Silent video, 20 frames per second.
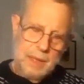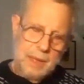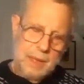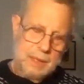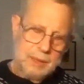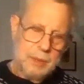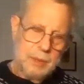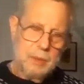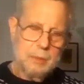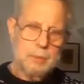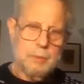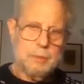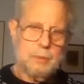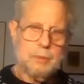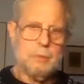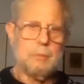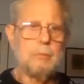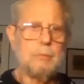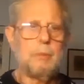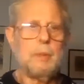I had no
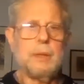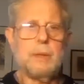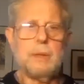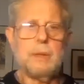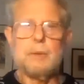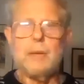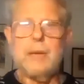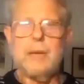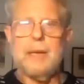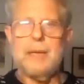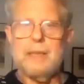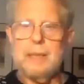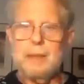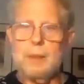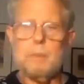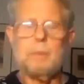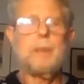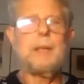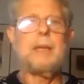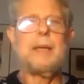real
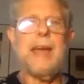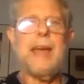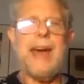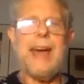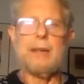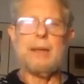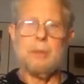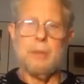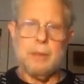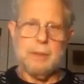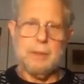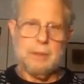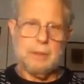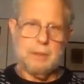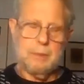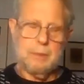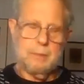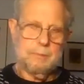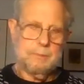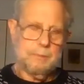training in
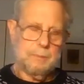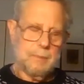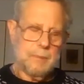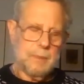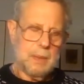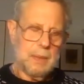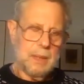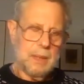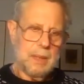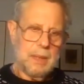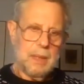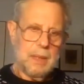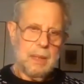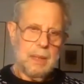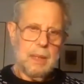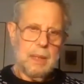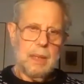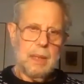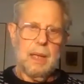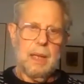pediatrics.
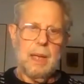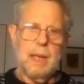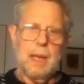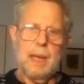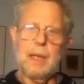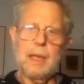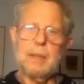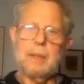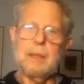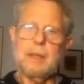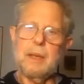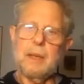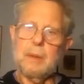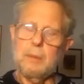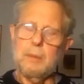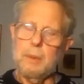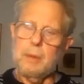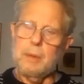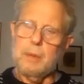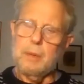And
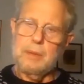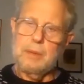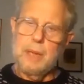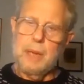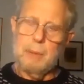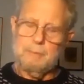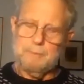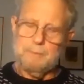there was,